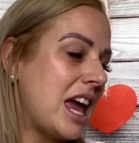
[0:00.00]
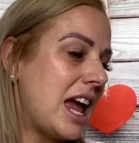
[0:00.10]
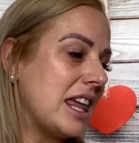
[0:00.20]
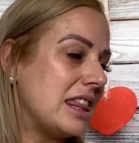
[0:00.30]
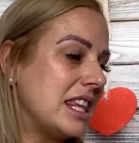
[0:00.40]

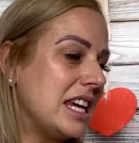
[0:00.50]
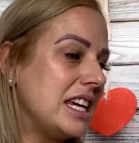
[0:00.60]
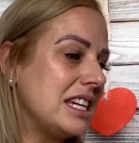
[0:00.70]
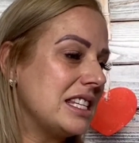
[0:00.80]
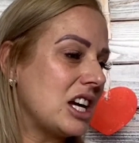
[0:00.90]
And
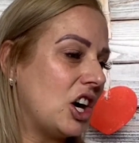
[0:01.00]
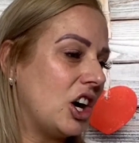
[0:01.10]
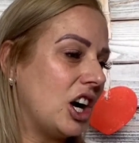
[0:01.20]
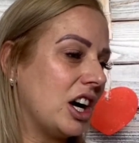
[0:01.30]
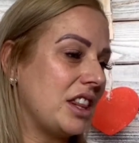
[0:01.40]
these
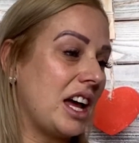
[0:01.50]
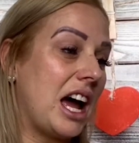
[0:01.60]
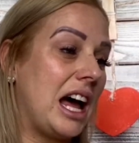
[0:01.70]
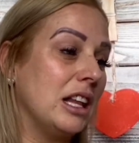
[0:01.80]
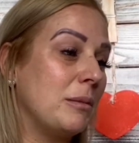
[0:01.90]
are the
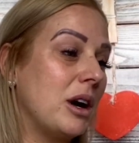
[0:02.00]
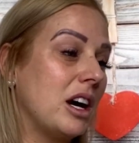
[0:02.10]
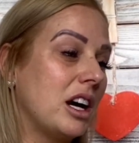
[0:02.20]
Alamar